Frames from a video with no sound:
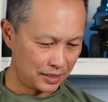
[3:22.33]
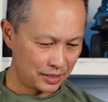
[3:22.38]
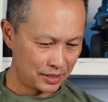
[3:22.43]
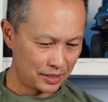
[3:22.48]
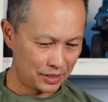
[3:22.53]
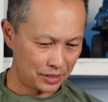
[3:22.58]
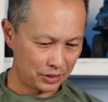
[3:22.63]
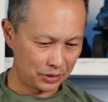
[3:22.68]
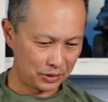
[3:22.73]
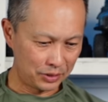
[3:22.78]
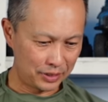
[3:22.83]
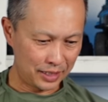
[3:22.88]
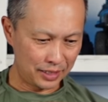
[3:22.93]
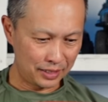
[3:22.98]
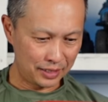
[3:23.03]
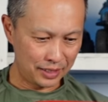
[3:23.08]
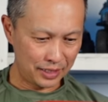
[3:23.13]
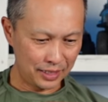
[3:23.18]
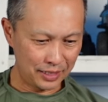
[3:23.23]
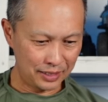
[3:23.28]
So
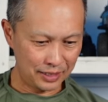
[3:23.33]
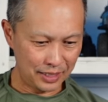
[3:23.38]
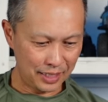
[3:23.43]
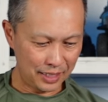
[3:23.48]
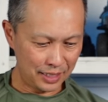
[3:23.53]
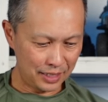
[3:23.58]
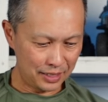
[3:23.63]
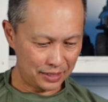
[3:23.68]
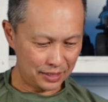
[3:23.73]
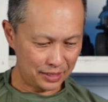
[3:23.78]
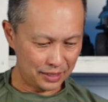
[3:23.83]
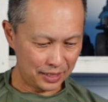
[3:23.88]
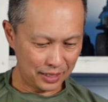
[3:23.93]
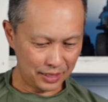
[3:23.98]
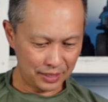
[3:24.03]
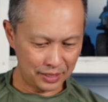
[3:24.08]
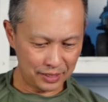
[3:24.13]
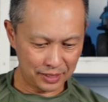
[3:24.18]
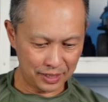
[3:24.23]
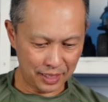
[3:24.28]
there it is. It
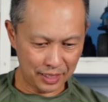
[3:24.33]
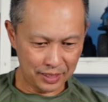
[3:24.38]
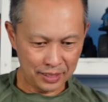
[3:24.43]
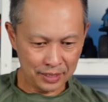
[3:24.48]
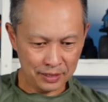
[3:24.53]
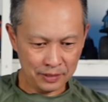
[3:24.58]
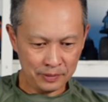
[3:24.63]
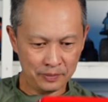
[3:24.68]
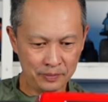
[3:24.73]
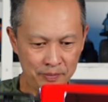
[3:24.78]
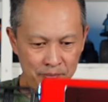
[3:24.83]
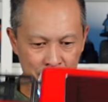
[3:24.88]
is stunning.